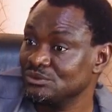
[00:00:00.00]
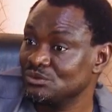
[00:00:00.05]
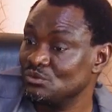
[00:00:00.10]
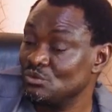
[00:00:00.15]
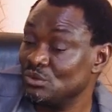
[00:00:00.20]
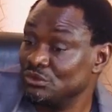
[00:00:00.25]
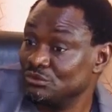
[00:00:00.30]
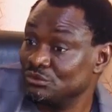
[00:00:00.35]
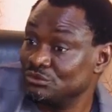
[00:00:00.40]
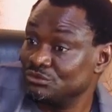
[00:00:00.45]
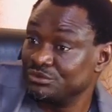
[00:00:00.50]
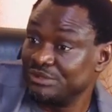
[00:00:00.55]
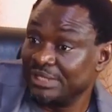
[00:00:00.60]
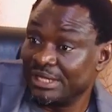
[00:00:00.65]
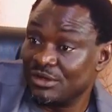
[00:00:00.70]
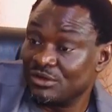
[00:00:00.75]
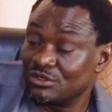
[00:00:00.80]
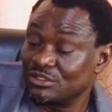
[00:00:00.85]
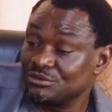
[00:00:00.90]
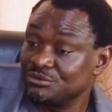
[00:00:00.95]
We want to
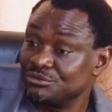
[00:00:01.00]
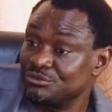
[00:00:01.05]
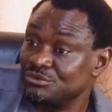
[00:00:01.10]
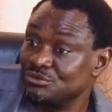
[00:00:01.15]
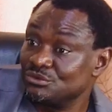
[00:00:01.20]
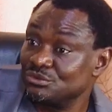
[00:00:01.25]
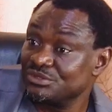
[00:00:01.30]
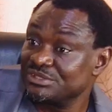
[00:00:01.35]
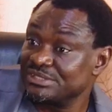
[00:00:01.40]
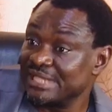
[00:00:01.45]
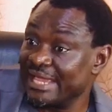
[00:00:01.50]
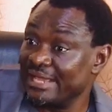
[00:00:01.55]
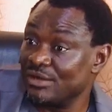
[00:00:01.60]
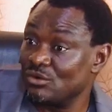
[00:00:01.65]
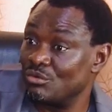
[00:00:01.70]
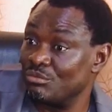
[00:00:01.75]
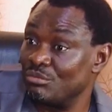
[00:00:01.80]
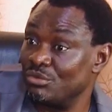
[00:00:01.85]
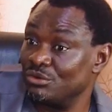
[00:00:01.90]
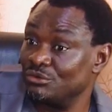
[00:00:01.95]
encourage people to
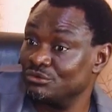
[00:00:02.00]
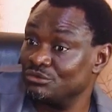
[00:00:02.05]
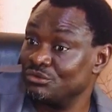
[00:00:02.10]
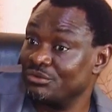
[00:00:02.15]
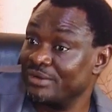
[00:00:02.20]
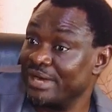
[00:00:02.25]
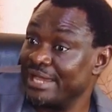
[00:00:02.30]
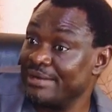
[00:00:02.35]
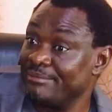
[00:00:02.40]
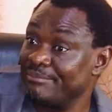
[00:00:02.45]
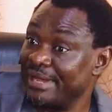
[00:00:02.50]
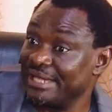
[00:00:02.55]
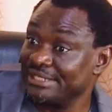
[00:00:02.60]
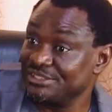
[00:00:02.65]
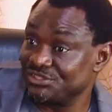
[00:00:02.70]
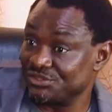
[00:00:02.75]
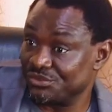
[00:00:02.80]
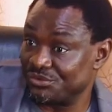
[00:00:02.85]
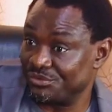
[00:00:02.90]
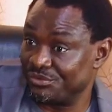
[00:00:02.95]
cycle more, to ride
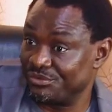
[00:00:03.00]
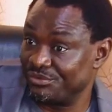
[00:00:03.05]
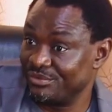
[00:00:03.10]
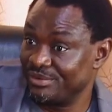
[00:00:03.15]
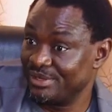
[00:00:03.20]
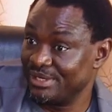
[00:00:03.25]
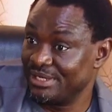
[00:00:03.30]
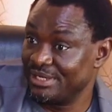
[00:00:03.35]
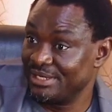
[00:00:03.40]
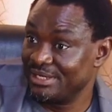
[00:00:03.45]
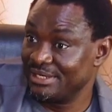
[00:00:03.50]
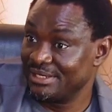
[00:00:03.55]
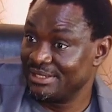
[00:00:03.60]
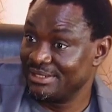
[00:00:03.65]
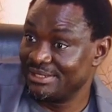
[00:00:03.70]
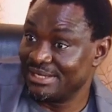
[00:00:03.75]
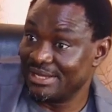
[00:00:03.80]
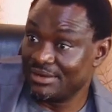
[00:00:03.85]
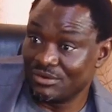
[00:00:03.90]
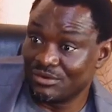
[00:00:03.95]
bicycle.
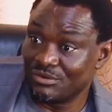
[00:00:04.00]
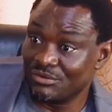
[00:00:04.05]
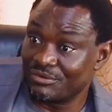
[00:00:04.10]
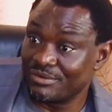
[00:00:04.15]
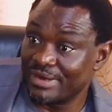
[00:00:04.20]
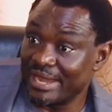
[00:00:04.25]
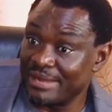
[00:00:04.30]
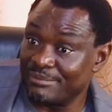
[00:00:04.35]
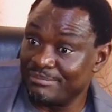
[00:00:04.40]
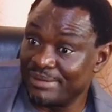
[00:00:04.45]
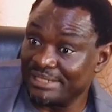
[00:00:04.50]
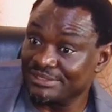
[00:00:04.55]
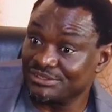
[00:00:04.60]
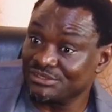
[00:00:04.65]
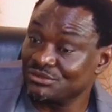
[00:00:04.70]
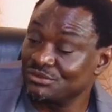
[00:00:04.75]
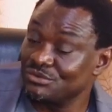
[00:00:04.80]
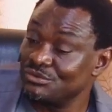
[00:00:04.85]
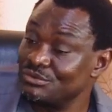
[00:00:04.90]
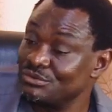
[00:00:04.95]
They are not going to ride
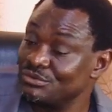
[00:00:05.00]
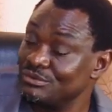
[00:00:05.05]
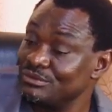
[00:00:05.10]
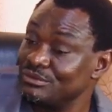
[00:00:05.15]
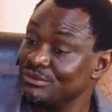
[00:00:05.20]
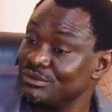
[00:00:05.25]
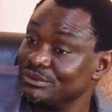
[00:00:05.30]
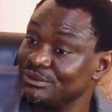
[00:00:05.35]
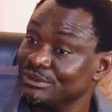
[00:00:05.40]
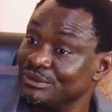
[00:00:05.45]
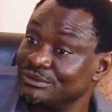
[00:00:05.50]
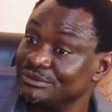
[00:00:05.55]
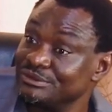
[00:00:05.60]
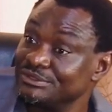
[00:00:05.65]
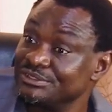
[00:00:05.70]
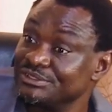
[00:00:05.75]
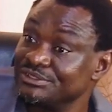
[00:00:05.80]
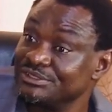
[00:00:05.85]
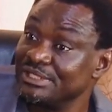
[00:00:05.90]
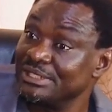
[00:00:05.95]
bicycle on
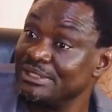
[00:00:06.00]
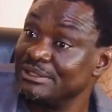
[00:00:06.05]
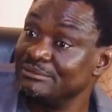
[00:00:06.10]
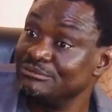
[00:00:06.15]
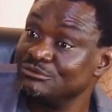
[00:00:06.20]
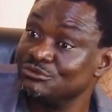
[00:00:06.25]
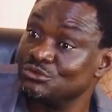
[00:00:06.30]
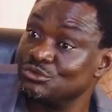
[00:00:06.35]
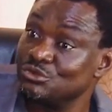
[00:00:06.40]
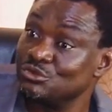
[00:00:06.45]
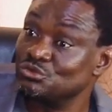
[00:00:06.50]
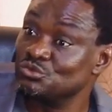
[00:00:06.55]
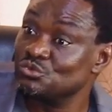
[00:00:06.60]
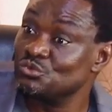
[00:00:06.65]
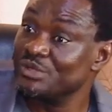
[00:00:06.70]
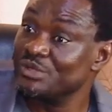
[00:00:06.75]
the same route